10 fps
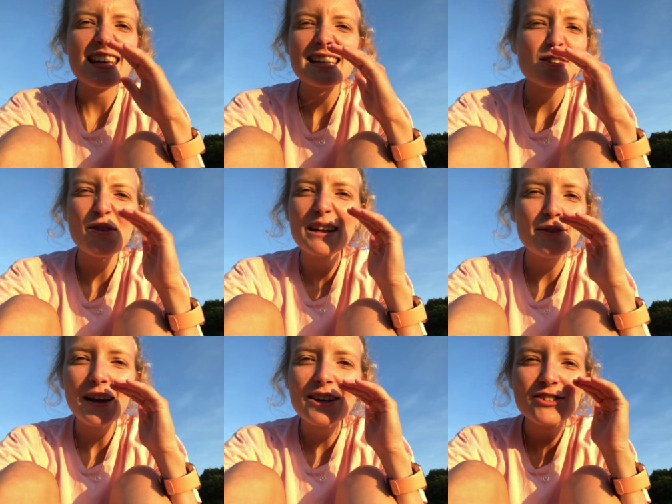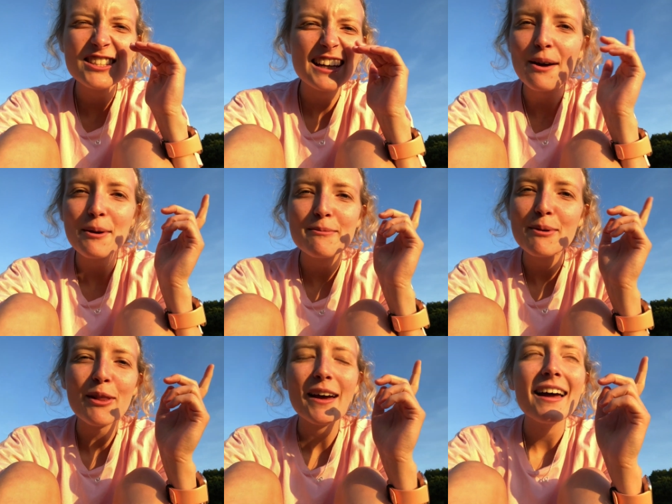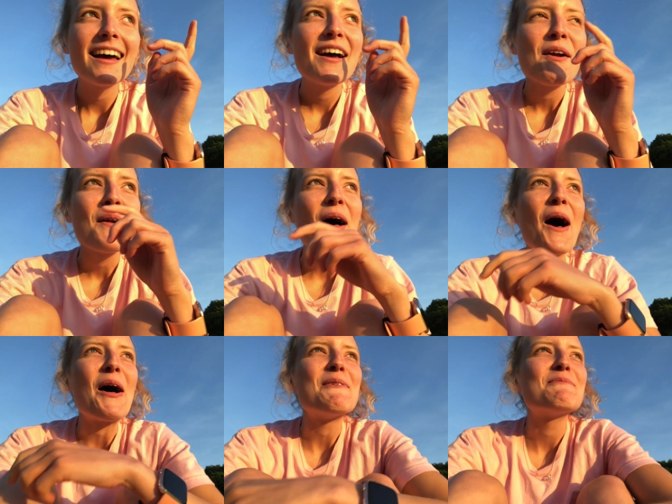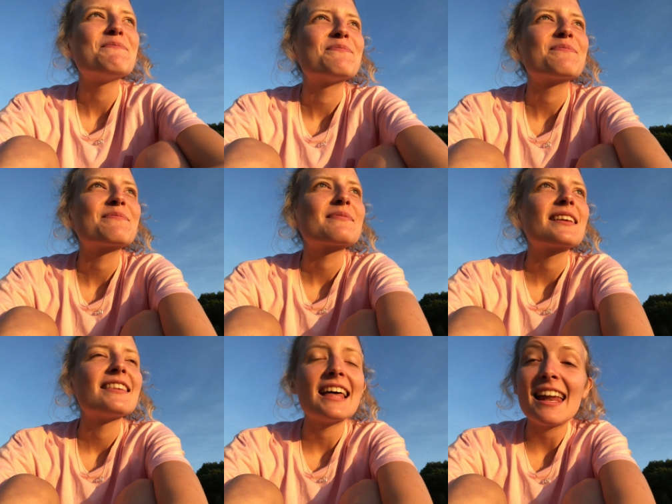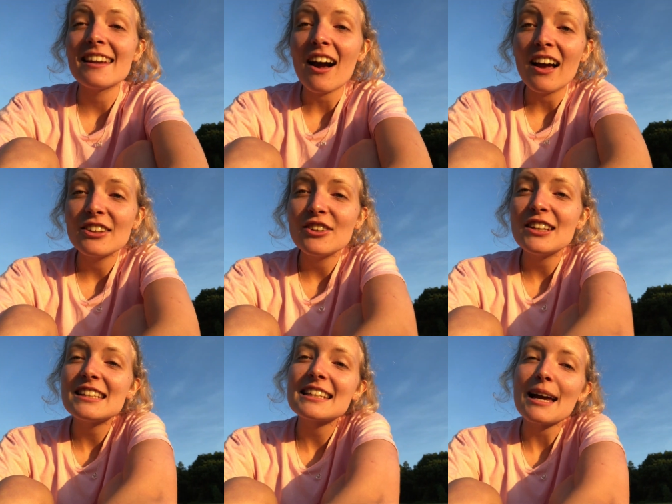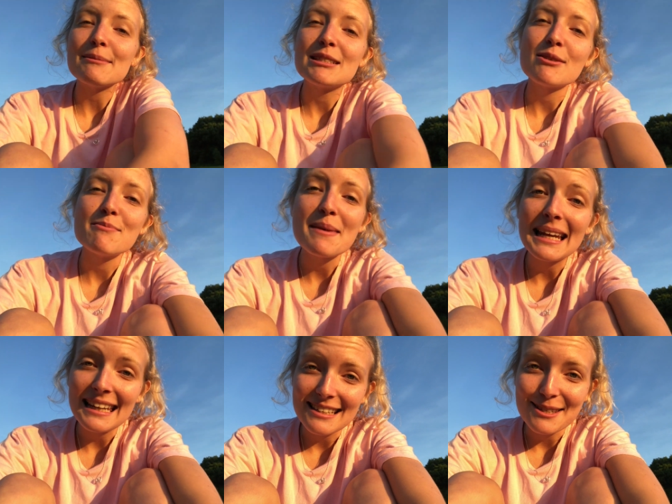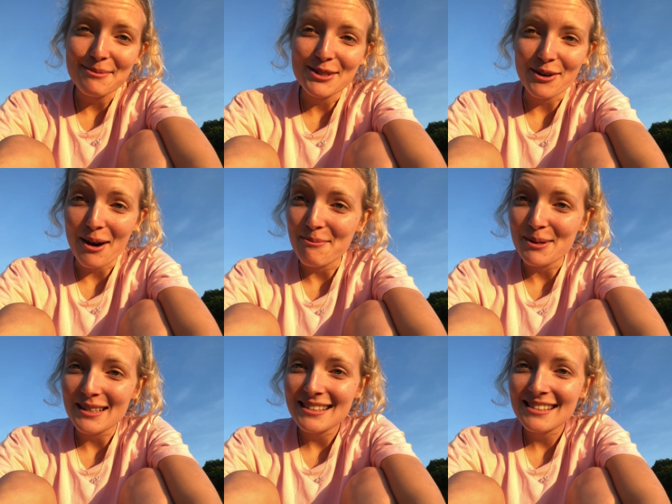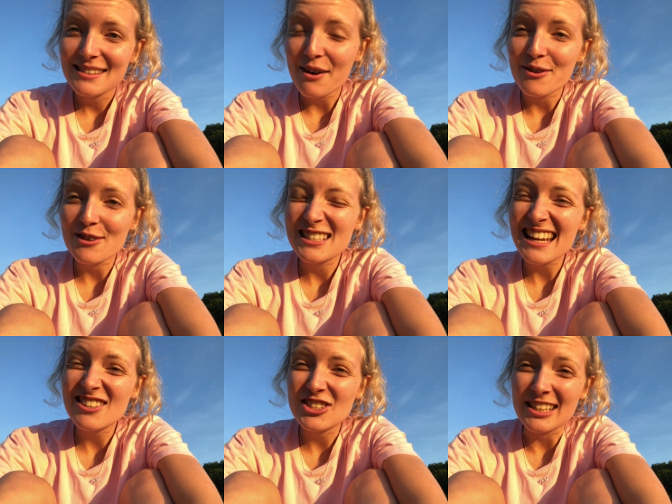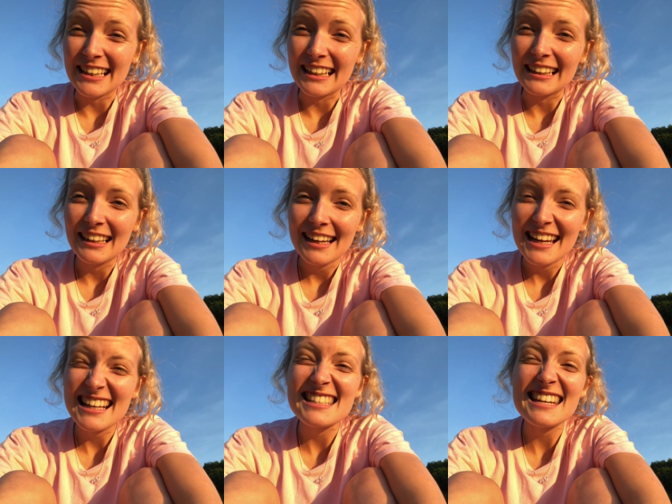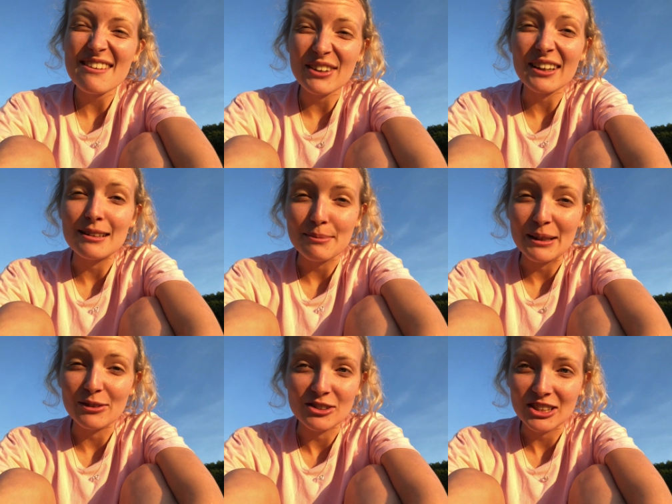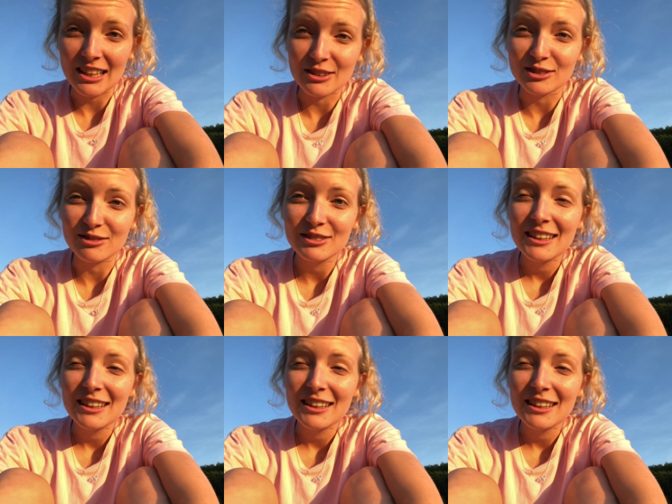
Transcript: he's not really very interesting, I wouldn't bother. Um, then you need to get me to a million subscribers. So essentially, he's never going to be on the channel